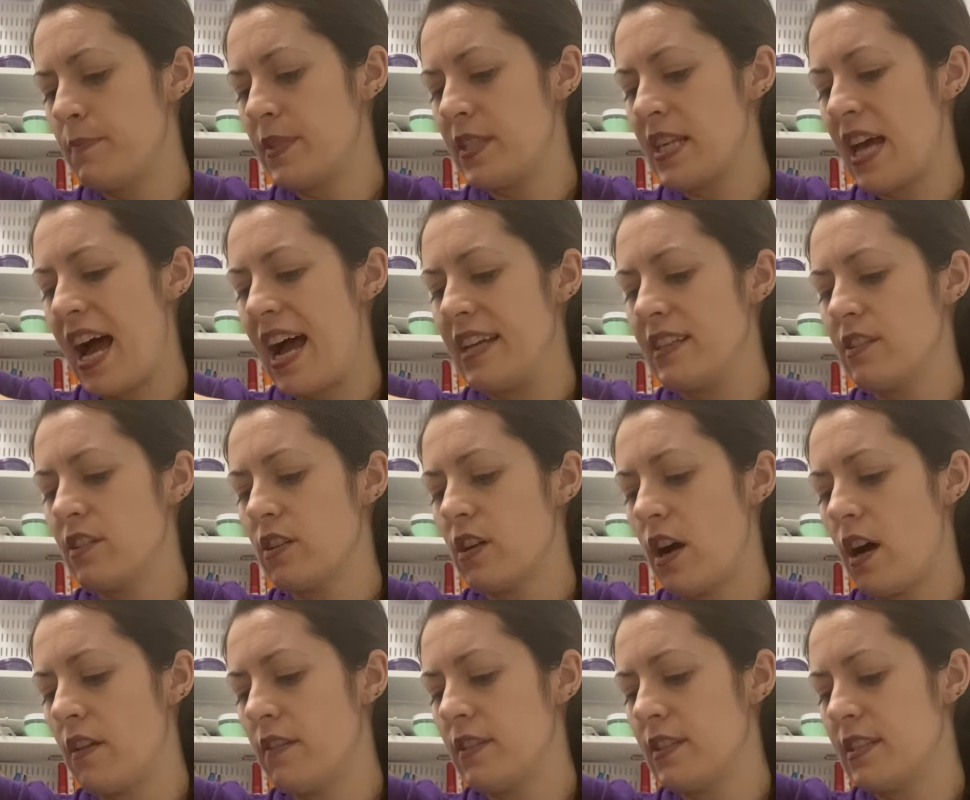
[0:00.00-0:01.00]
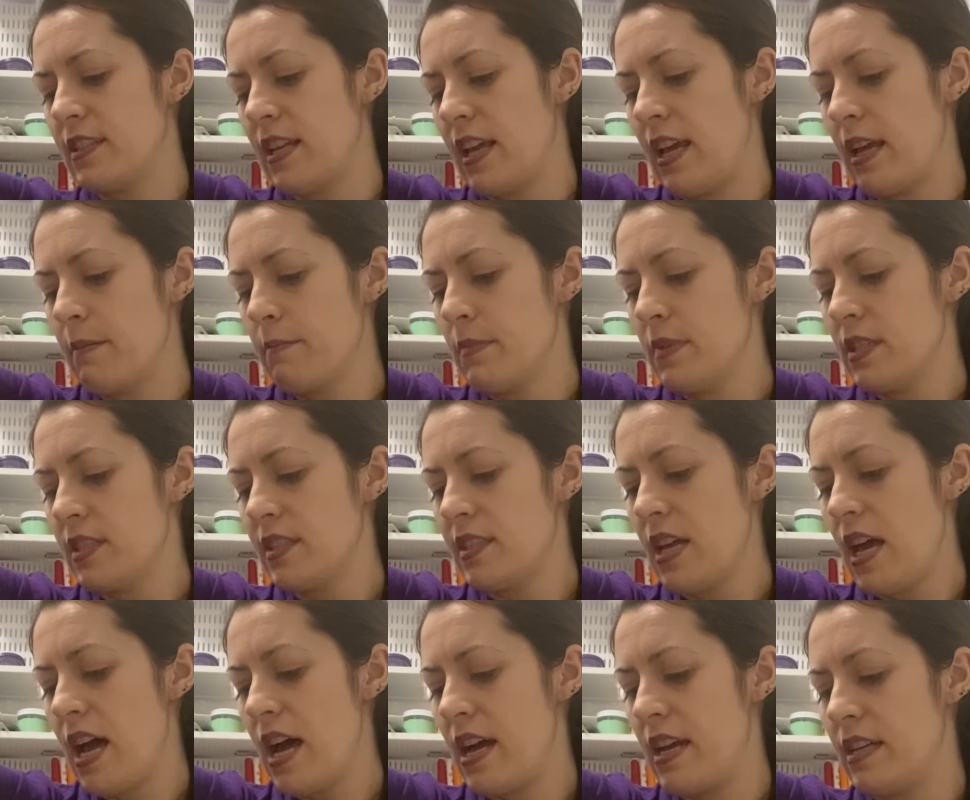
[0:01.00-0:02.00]
sides are all the same
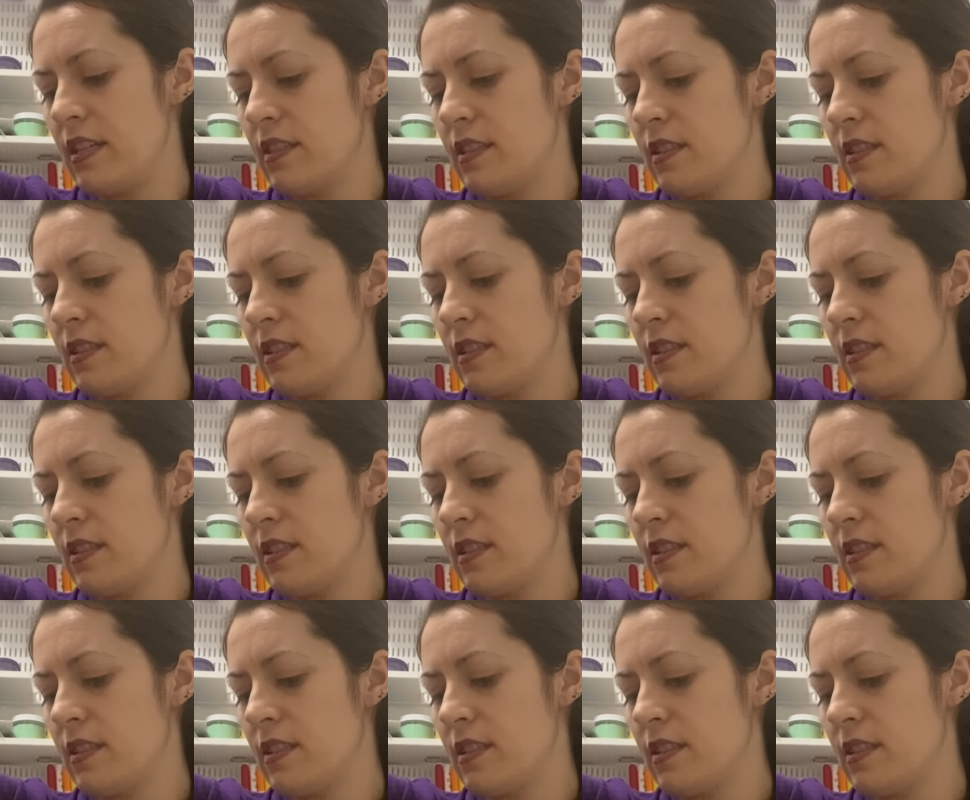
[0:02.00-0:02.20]
size.